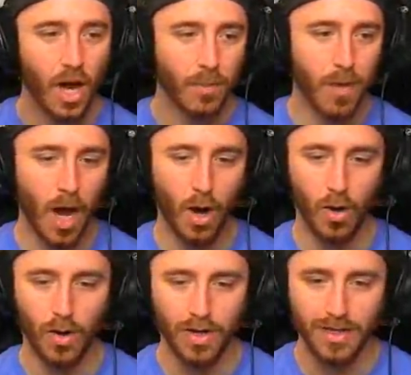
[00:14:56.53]

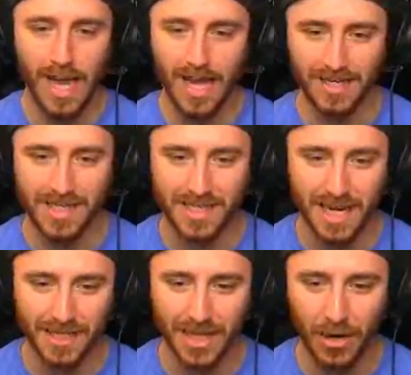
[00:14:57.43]
Bro, yes!
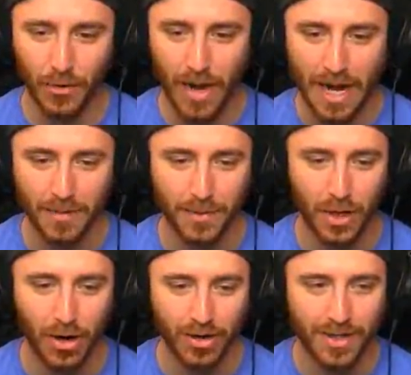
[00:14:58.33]
I just got a random
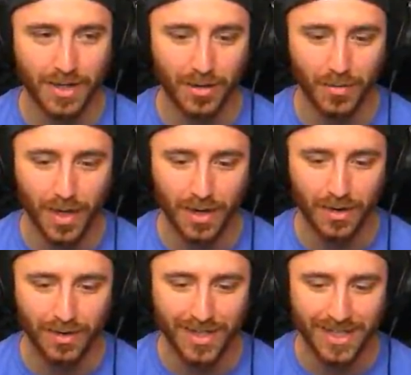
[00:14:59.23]
car kill, bro.
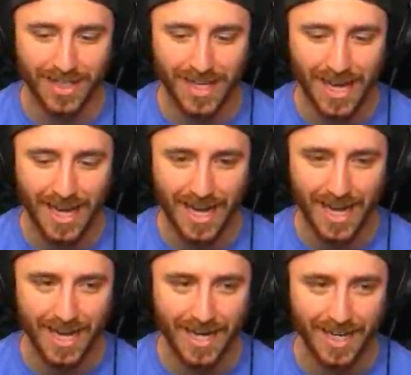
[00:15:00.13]
I know. Yes. I
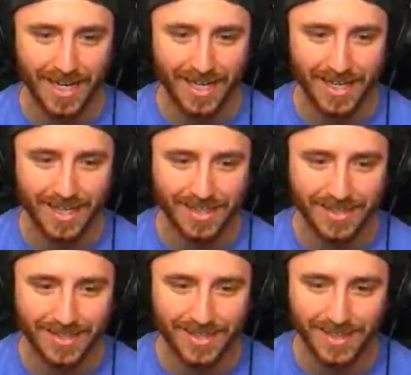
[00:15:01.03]
watched that
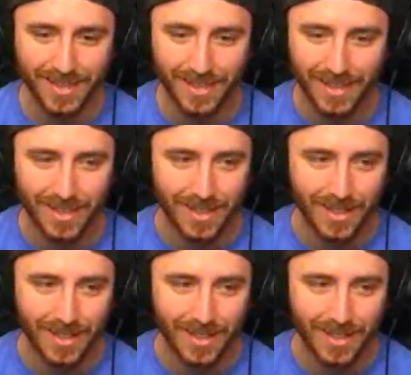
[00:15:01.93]
happen. You landed.